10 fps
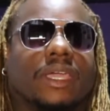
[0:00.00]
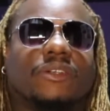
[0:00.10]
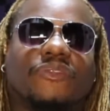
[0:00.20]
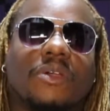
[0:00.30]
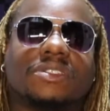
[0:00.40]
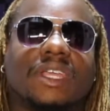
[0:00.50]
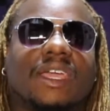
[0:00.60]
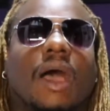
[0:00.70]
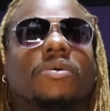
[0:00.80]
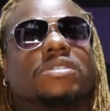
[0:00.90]
the first
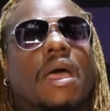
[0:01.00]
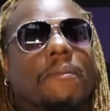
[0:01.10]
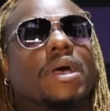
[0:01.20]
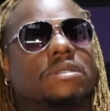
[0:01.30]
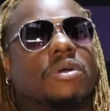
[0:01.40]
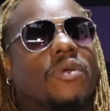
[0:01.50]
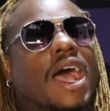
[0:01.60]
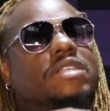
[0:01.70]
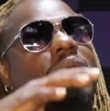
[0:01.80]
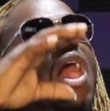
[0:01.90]
day I was
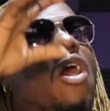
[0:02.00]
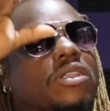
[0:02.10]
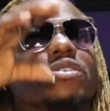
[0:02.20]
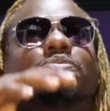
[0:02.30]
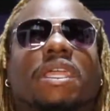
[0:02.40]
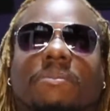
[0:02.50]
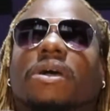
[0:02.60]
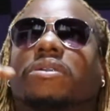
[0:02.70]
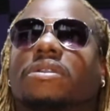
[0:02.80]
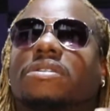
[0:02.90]
mesmerized by all those big
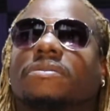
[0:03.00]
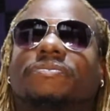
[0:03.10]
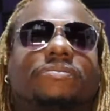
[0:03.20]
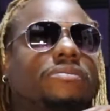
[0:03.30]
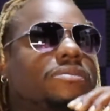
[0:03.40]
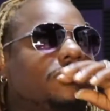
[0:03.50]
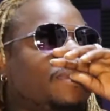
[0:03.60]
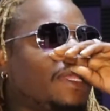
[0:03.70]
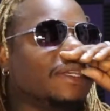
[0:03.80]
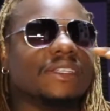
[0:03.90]
buildings.
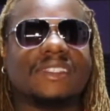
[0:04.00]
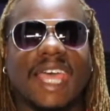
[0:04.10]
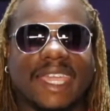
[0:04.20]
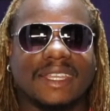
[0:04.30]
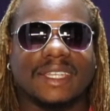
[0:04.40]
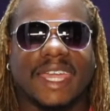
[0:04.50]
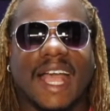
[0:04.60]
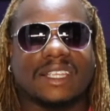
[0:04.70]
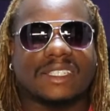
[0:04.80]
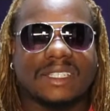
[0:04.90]
The second day
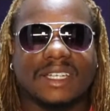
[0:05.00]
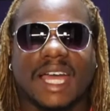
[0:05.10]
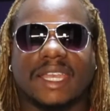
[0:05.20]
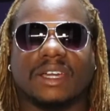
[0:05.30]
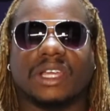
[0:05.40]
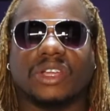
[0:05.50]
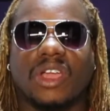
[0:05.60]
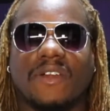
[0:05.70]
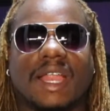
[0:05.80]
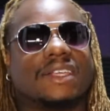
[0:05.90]
I stood out there on the
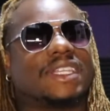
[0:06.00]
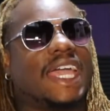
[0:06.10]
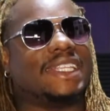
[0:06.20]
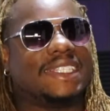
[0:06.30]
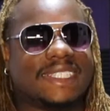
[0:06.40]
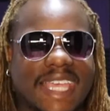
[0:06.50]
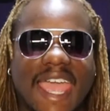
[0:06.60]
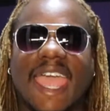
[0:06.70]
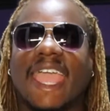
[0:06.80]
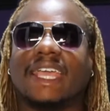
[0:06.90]
curb and I was like,
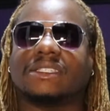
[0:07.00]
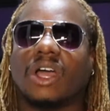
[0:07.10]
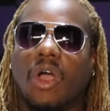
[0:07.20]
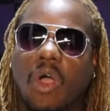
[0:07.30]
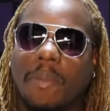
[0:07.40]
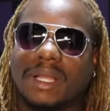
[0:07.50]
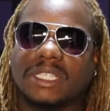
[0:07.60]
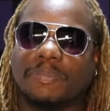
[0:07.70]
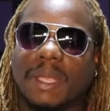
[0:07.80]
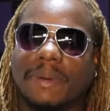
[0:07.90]
dang, it's a whole bunch
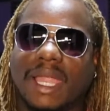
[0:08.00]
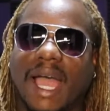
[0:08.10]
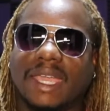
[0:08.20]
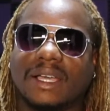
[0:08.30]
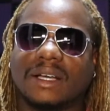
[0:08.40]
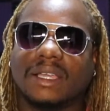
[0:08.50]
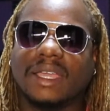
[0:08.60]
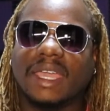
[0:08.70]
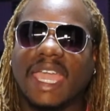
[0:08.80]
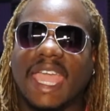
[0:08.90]
of people out
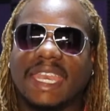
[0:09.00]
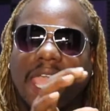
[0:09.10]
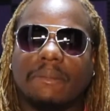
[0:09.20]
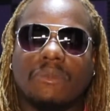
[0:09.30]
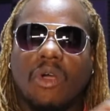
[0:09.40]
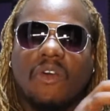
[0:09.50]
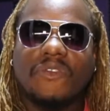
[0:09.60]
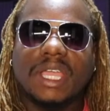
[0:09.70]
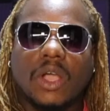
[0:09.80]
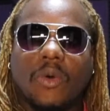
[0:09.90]
here. And they
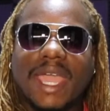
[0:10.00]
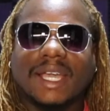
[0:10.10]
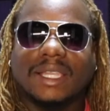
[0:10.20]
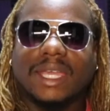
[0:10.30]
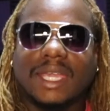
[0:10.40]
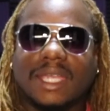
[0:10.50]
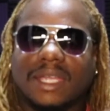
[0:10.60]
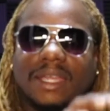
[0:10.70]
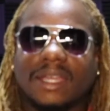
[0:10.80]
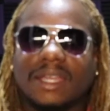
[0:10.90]
moving
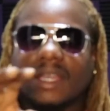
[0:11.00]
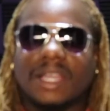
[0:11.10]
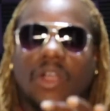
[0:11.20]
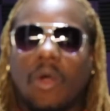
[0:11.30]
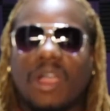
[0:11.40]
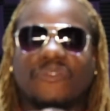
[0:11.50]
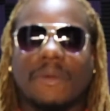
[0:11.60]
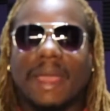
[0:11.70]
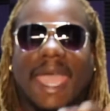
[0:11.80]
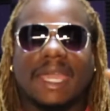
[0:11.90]
quickly. Going
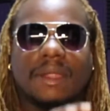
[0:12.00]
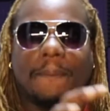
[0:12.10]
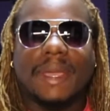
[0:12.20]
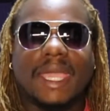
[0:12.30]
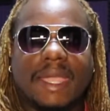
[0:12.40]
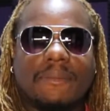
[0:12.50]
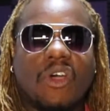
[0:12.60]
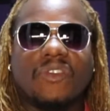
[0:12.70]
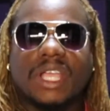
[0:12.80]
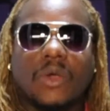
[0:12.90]
from A to B,
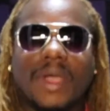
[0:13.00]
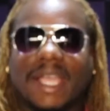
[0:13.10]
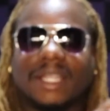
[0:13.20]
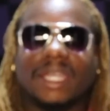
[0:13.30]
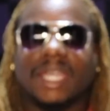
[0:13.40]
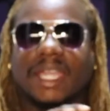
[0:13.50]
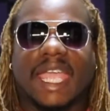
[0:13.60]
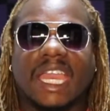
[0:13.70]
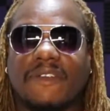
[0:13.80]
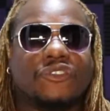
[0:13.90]
moving quickly.
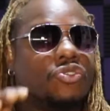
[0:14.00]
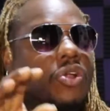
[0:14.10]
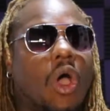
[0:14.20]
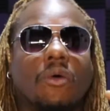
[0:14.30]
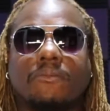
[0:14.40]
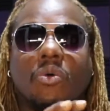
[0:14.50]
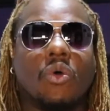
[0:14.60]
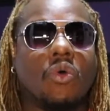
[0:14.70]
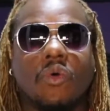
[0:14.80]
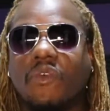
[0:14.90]
And if you don't
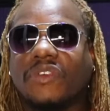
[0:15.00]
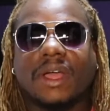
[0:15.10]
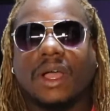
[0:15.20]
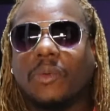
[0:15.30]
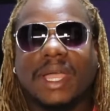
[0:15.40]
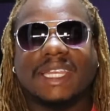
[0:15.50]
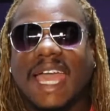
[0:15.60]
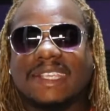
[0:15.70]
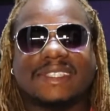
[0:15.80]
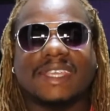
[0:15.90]
move with
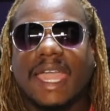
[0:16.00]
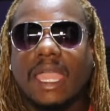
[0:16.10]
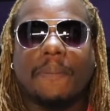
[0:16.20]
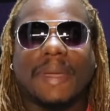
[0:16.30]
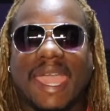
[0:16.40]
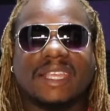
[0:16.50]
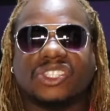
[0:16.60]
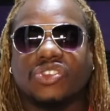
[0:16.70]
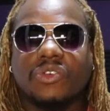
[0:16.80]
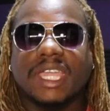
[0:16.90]
that same
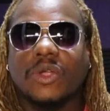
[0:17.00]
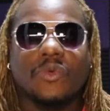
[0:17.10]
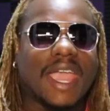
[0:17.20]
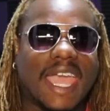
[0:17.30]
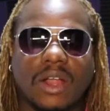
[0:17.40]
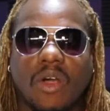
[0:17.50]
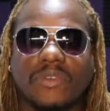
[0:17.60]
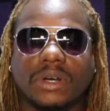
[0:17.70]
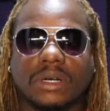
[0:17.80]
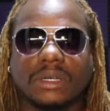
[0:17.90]
pace, you'll get ran
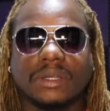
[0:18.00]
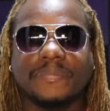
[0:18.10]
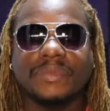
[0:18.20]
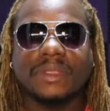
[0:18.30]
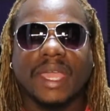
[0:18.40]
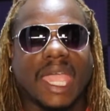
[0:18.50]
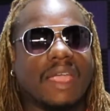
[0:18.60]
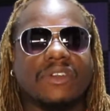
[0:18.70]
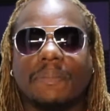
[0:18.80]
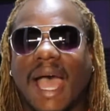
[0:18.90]
over.
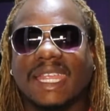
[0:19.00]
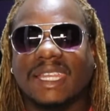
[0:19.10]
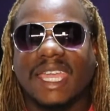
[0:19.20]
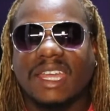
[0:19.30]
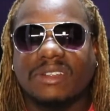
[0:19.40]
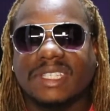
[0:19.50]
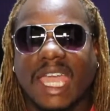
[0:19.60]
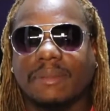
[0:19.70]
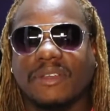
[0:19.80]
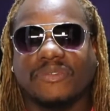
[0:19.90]
Everybody in the
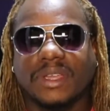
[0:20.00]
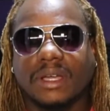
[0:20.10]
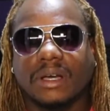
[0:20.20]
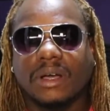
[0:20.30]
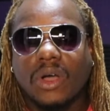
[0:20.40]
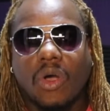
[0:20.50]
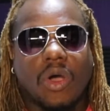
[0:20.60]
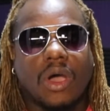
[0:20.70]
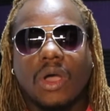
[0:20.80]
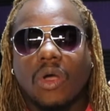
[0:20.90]
entertainment field
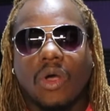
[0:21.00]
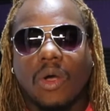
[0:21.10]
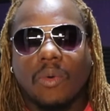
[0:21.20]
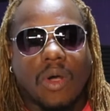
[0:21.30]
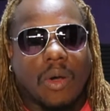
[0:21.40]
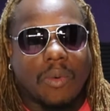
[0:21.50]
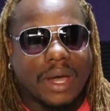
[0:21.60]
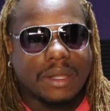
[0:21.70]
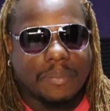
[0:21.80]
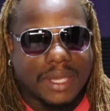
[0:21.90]
or
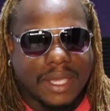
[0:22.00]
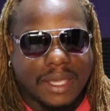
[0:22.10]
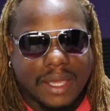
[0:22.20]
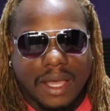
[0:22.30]
want to be